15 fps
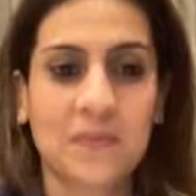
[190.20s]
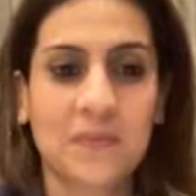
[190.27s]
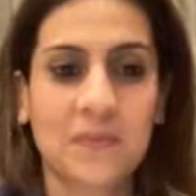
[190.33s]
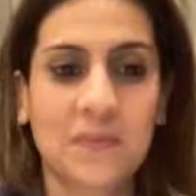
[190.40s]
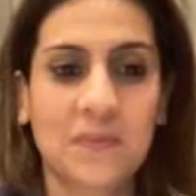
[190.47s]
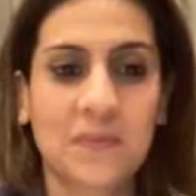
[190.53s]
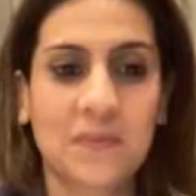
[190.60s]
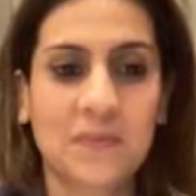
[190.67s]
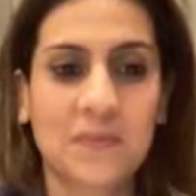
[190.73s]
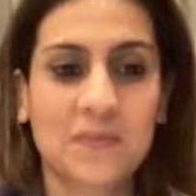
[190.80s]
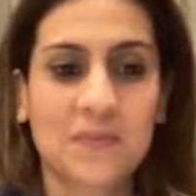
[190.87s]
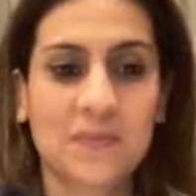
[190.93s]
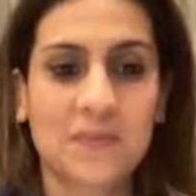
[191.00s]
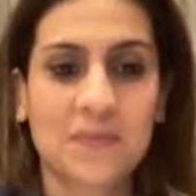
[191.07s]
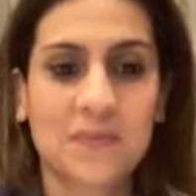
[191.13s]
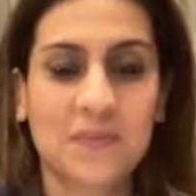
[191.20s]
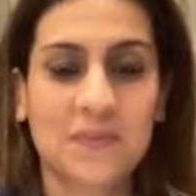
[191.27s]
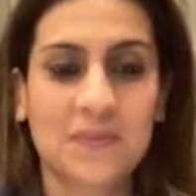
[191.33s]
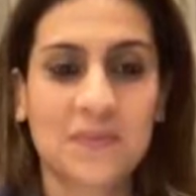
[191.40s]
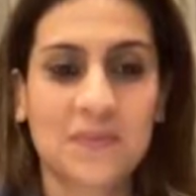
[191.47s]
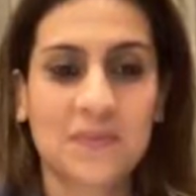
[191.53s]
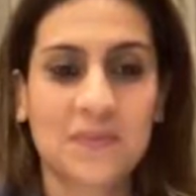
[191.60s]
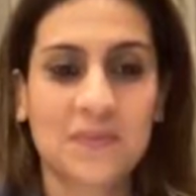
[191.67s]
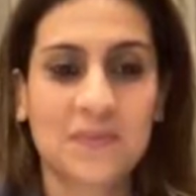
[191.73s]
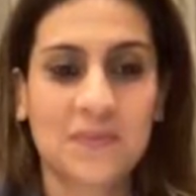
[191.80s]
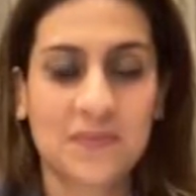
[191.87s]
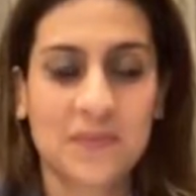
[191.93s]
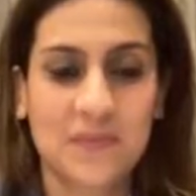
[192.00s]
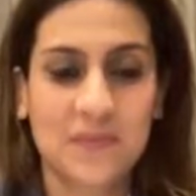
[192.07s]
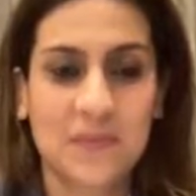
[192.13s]

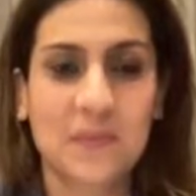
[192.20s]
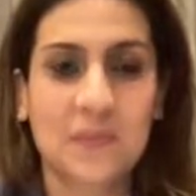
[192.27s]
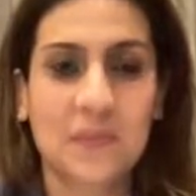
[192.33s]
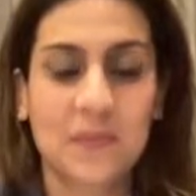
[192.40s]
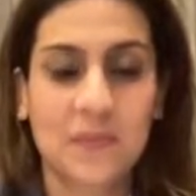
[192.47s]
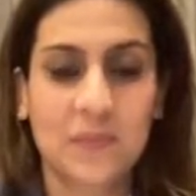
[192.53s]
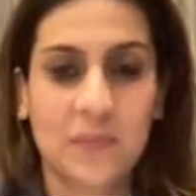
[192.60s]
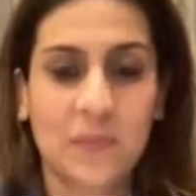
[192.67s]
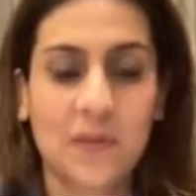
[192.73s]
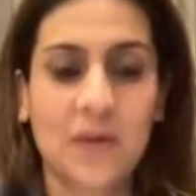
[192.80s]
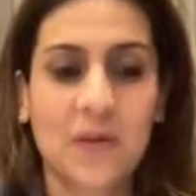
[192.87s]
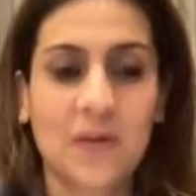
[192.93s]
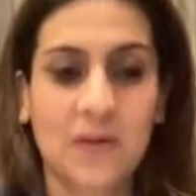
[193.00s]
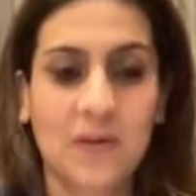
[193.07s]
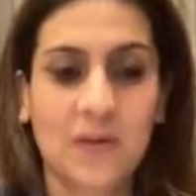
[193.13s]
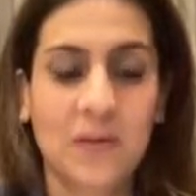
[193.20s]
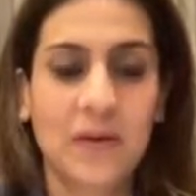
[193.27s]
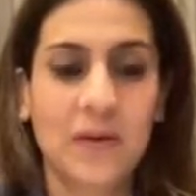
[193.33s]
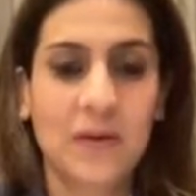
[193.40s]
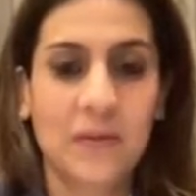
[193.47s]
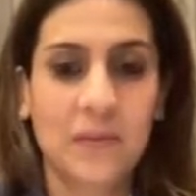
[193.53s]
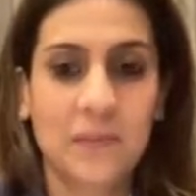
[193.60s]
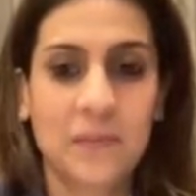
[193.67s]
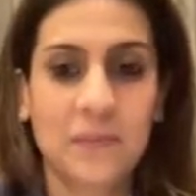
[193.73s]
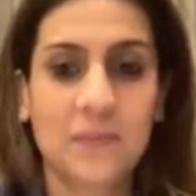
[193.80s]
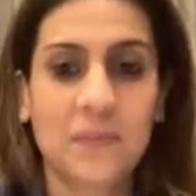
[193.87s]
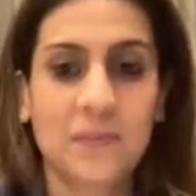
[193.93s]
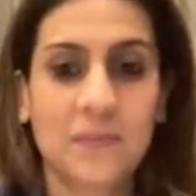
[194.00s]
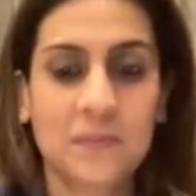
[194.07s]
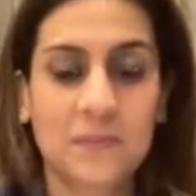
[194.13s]

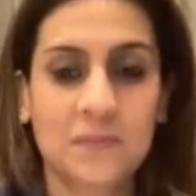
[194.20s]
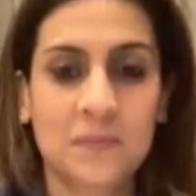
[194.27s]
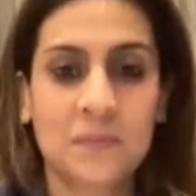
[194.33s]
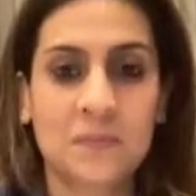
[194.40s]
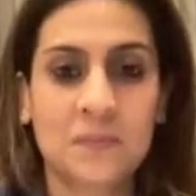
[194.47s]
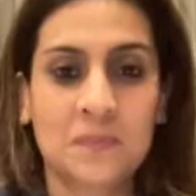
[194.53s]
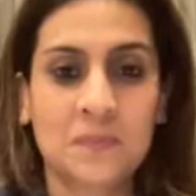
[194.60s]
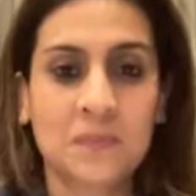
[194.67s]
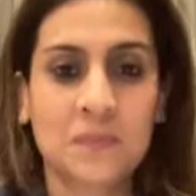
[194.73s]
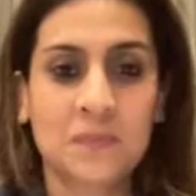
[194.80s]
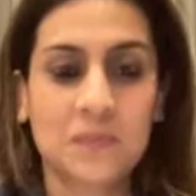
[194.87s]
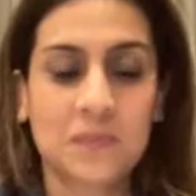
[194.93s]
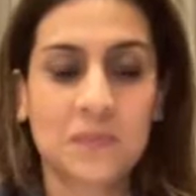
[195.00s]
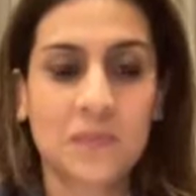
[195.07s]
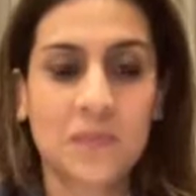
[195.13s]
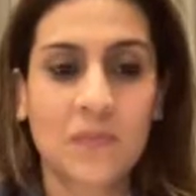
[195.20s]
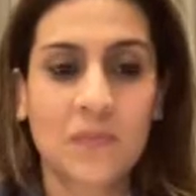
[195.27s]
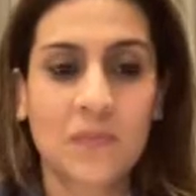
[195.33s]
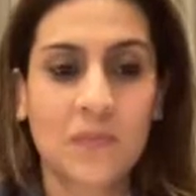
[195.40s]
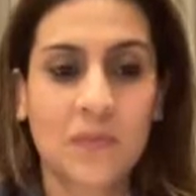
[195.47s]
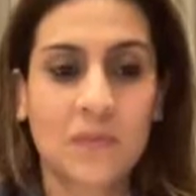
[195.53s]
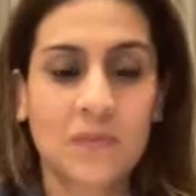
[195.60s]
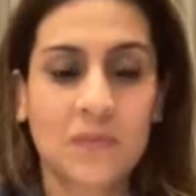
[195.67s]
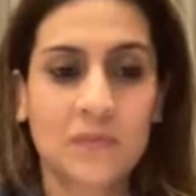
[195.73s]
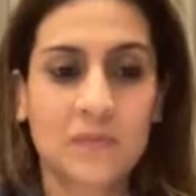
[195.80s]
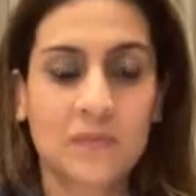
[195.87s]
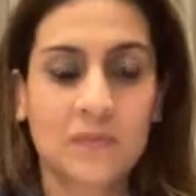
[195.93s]
The person shown says nothing.